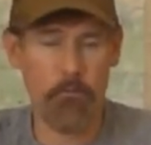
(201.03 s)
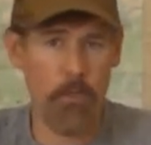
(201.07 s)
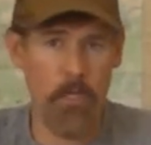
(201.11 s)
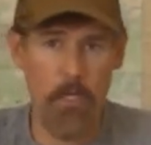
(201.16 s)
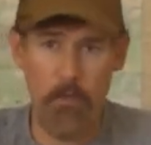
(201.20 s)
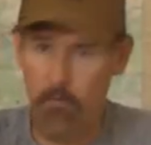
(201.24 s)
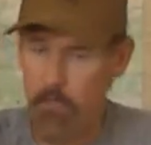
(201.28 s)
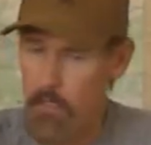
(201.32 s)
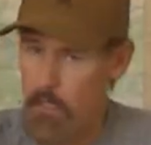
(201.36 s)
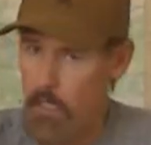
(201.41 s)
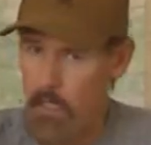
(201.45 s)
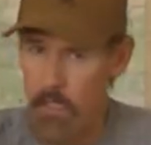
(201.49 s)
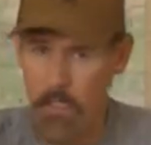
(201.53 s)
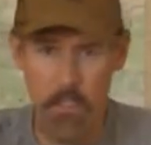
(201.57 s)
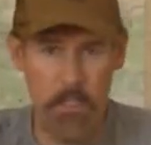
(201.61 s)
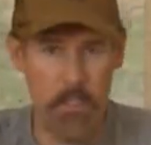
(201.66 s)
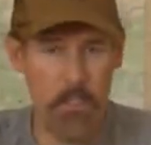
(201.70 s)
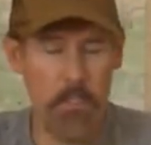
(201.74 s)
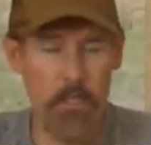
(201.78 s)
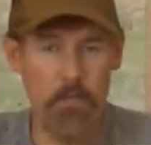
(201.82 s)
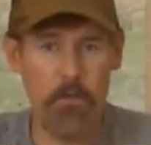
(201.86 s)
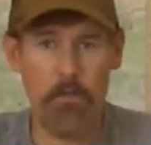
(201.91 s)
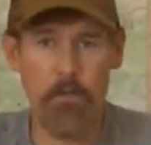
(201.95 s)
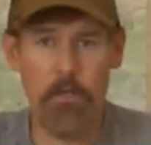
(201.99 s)
We haven't had
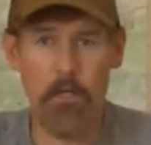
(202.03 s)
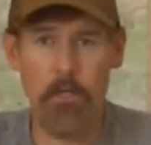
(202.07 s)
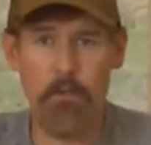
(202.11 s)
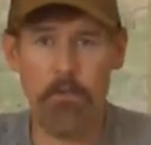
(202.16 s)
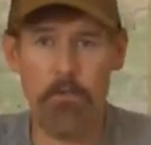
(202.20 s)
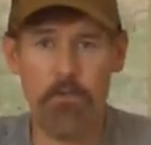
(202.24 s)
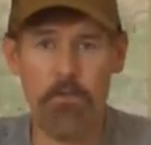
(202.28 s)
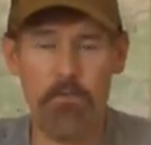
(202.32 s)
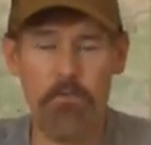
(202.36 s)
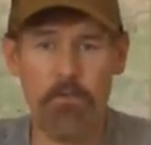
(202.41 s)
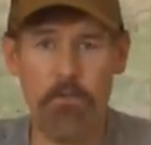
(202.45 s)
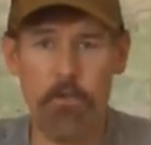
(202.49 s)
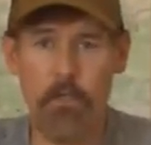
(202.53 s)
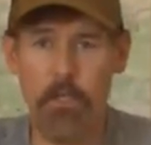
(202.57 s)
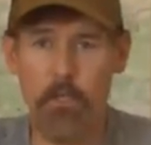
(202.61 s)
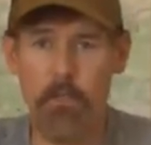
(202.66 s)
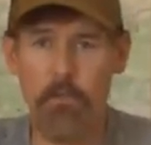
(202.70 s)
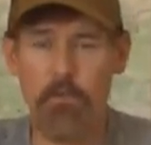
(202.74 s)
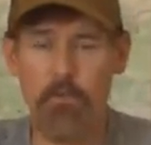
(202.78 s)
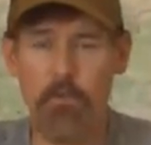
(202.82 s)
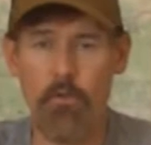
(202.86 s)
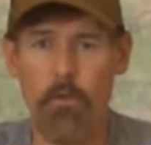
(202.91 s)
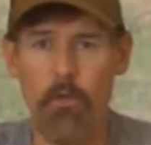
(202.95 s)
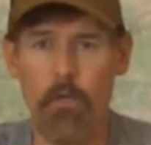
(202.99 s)
any other hunters or
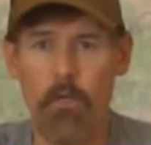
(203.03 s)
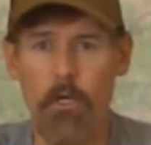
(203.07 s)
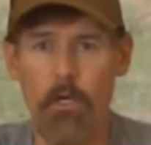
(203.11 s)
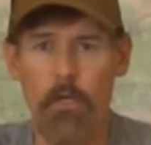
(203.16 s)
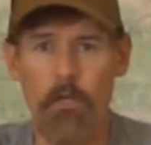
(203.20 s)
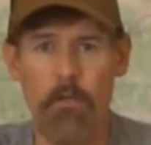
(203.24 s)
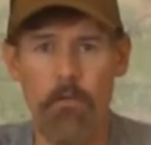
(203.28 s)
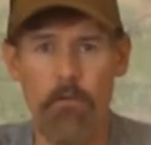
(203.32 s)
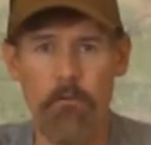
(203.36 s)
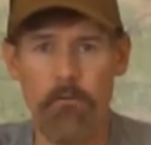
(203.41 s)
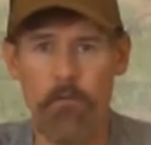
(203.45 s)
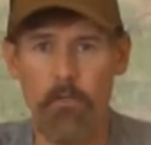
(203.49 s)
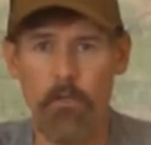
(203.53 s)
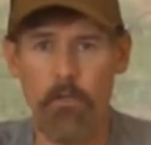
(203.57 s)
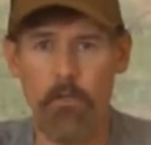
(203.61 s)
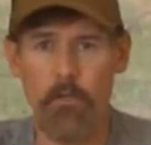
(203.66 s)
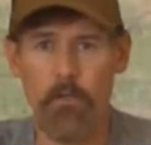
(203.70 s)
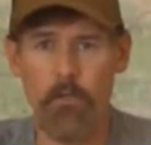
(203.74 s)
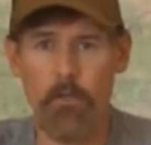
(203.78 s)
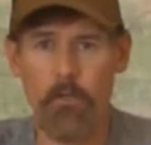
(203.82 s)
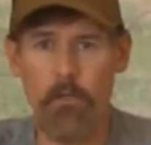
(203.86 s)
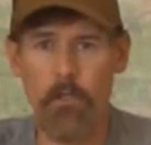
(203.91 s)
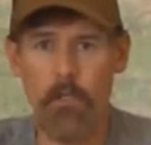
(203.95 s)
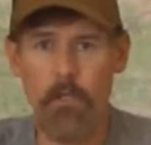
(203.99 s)
hunts going on in the
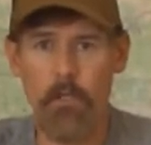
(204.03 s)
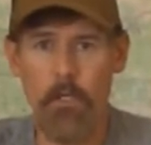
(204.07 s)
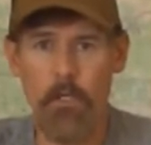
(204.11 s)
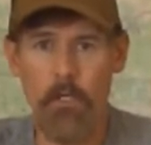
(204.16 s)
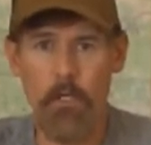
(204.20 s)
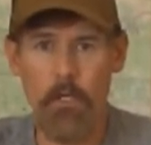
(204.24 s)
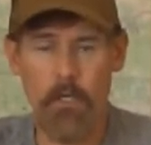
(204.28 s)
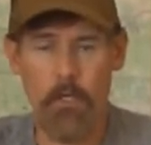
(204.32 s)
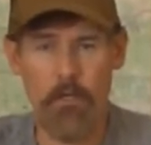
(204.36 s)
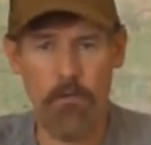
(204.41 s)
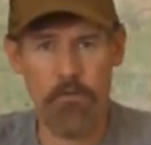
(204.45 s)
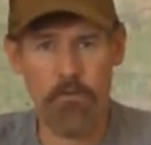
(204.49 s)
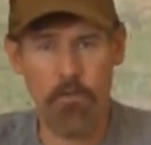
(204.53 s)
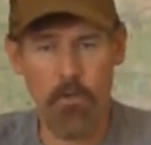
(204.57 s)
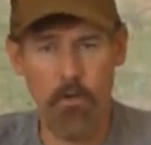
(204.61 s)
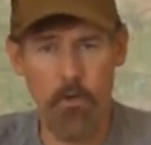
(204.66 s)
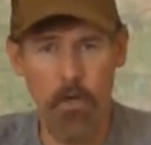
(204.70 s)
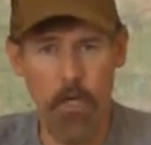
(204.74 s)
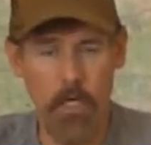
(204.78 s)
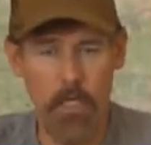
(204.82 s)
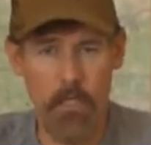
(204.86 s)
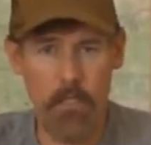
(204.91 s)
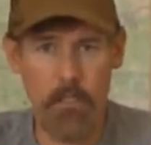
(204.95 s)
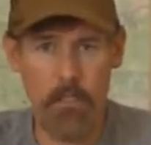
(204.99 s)
field, and
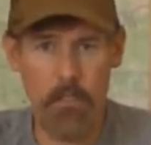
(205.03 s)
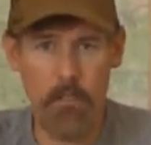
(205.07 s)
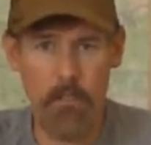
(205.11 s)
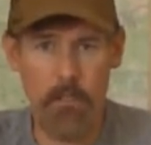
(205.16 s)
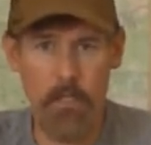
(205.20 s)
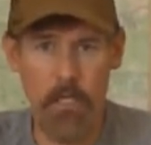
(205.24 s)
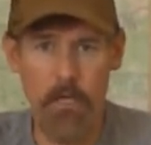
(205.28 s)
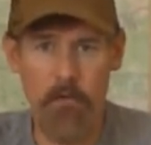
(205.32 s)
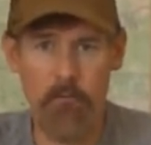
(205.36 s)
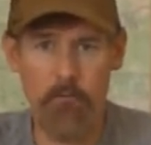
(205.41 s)
so I can